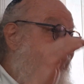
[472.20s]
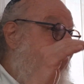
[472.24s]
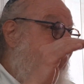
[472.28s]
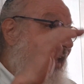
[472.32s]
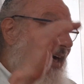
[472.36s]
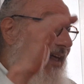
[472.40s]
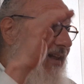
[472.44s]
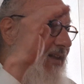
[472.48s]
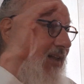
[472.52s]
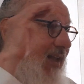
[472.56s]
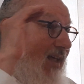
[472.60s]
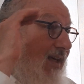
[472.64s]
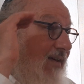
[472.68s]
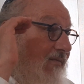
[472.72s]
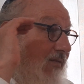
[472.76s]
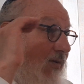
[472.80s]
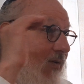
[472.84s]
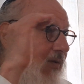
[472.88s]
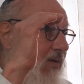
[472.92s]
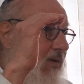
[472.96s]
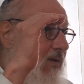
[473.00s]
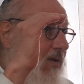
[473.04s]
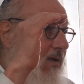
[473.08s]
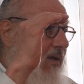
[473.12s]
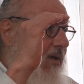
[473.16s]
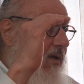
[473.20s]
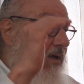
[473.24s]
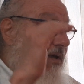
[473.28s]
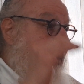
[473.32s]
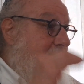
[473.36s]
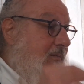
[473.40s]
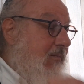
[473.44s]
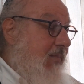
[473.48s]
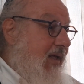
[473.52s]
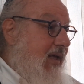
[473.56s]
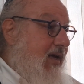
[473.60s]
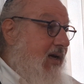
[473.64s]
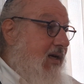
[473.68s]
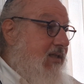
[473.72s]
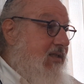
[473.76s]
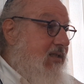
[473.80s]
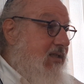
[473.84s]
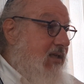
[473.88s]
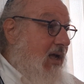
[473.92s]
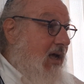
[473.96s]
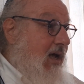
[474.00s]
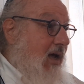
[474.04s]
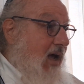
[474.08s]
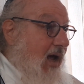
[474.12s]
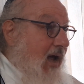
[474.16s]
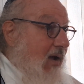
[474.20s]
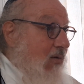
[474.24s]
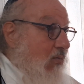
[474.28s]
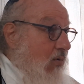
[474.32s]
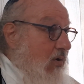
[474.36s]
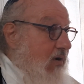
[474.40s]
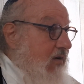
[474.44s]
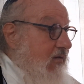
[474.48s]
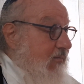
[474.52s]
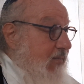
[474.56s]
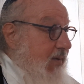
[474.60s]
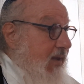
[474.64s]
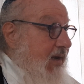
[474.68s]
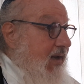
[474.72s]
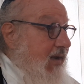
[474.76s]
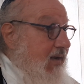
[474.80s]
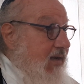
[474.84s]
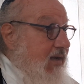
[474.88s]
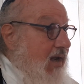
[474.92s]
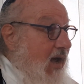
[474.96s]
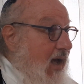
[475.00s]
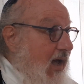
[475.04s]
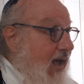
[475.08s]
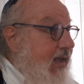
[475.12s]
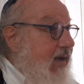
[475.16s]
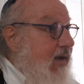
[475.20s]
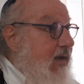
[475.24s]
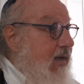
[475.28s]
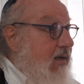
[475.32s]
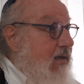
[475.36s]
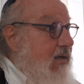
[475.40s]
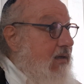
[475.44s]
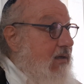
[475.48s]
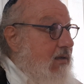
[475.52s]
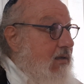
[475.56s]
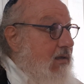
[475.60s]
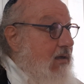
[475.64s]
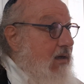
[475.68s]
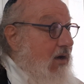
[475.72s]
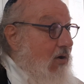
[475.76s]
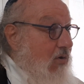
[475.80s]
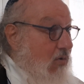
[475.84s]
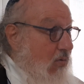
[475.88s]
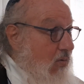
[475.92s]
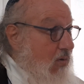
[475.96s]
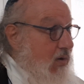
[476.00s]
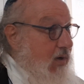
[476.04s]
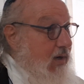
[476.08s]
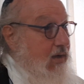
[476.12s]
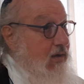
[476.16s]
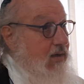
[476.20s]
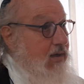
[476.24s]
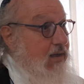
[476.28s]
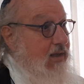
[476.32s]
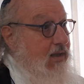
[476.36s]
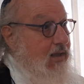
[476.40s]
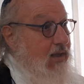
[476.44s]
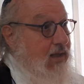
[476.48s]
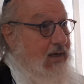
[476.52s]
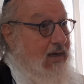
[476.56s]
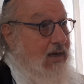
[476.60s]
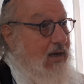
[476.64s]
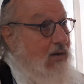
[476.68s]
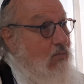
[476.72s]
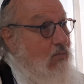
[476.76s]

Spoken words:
that level, because I would have been indicted accordingly, and I